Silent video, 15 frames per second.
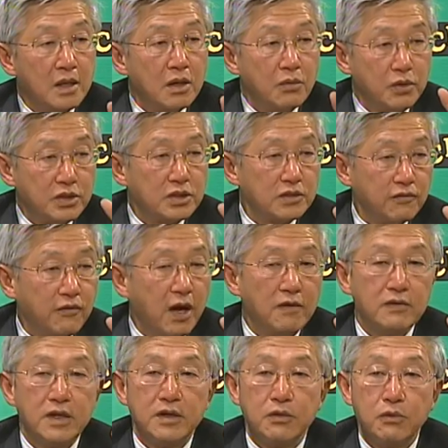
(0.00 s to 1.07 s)
which is a
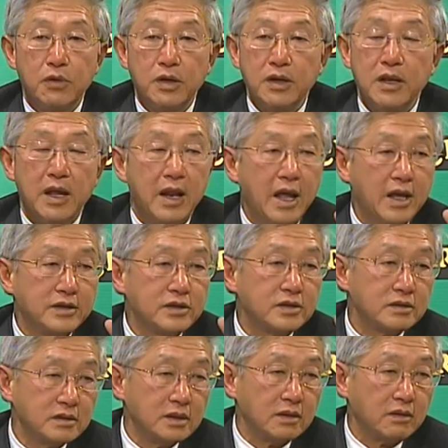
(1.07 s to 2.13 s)
5-letter word that
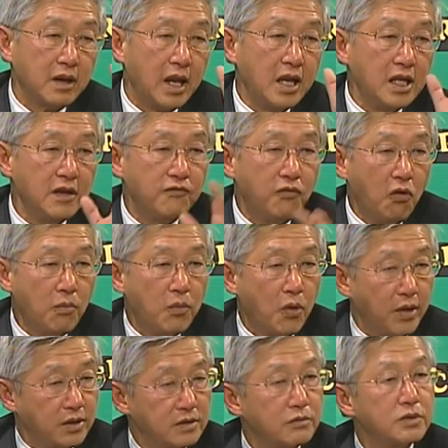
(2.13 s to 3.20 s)
has 84
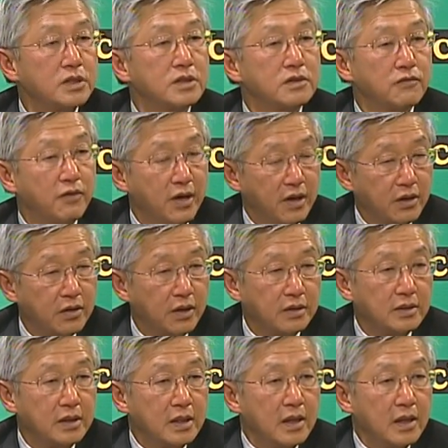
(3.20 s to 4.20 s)
points, which is very good.